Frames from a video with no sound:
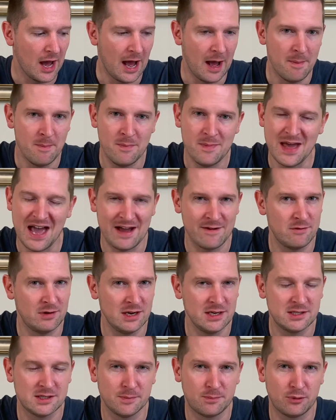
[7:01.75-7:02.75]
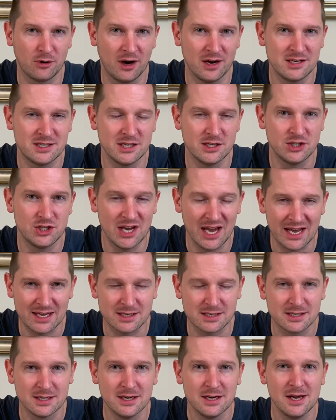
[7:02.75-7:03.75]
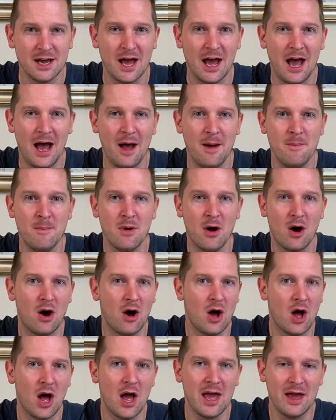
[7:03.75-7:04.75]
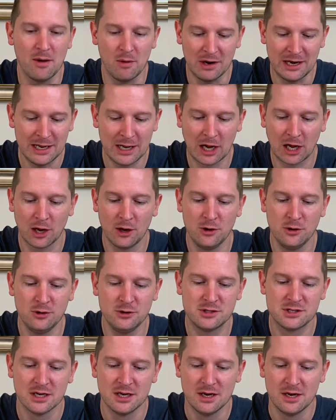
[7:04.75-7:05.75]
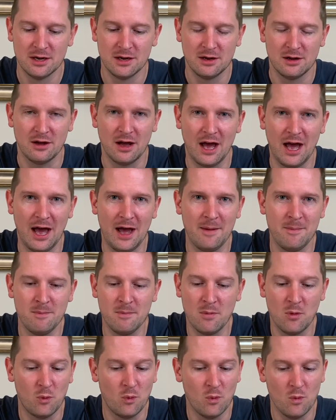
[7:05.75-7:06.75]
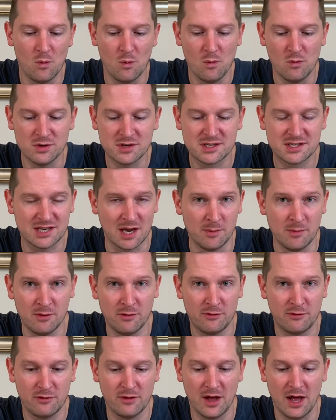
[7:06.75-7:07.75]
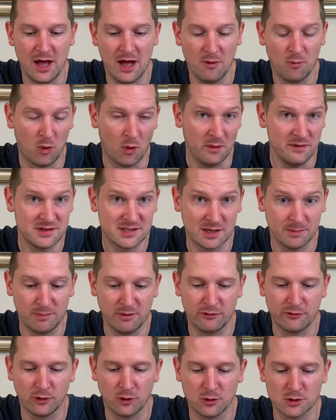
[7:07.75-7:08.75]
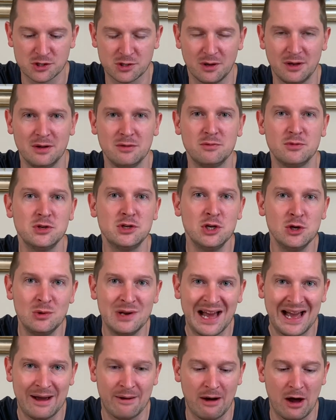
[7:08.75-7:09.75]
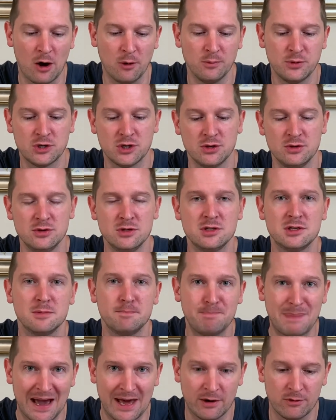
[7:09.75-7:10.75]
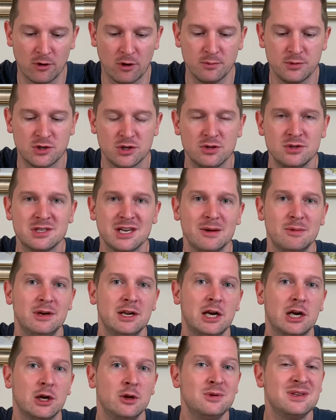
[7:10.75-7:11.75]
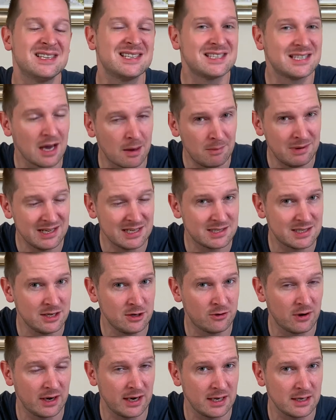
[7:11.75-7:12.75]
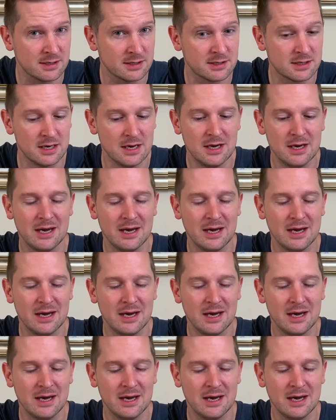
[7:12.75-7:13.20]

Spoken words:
They haven't released the prices yet. It will include some of what we've said before, so new layout options, banner options. It will include some listing credits.